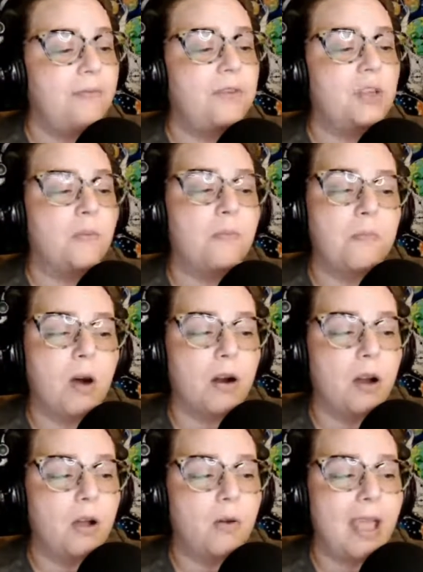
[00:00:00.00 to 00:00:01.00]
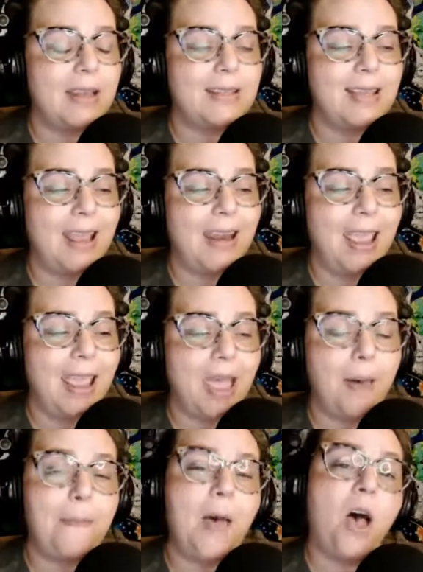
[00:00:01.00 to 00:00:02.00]
After that,
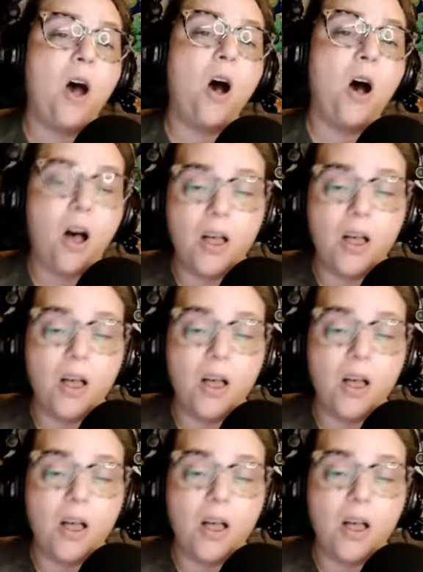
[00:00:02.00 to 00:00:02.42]
we